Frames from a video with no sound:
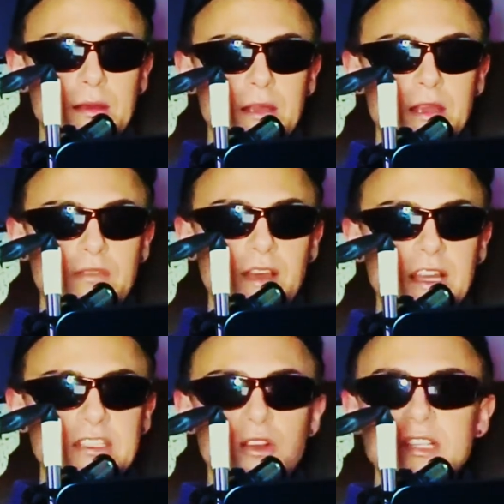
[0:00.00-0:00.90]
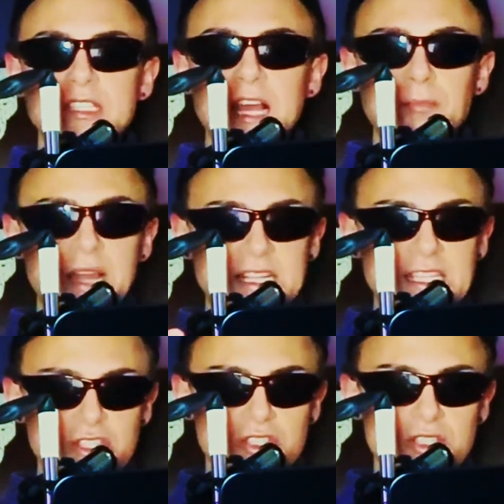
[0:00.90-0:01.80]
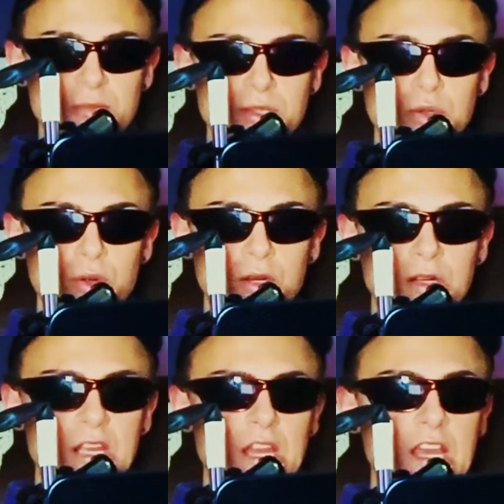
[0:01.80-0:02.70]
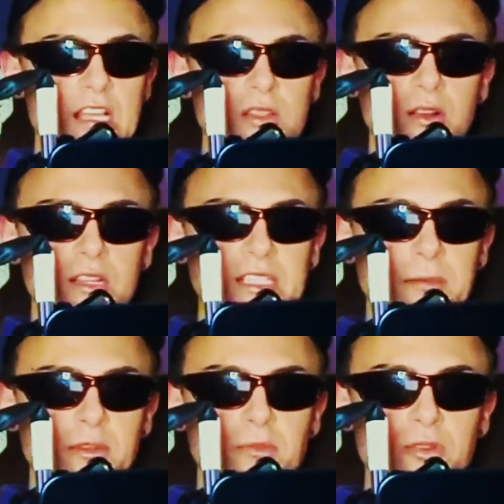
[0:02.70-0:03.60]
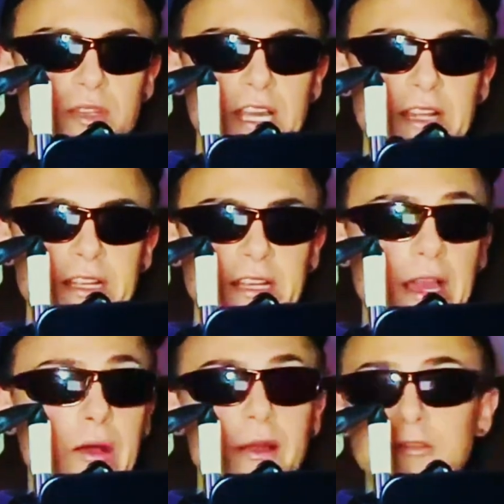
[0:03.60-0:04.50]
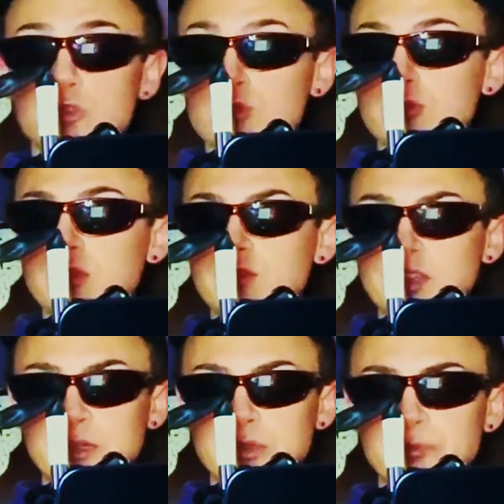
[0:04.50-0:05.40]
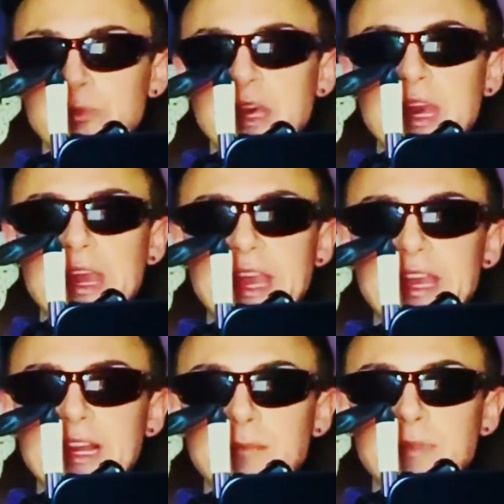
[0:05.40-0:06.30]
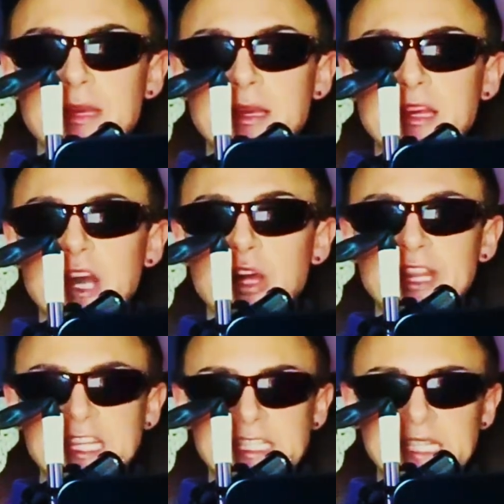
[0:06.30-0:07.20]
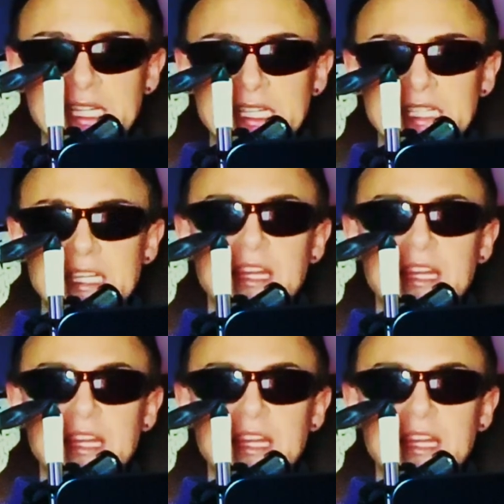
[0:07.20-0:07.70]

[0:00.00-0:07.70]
if, as long as my intentions are pure, as long as I'm communicating how I truly feel and I'm being authentic,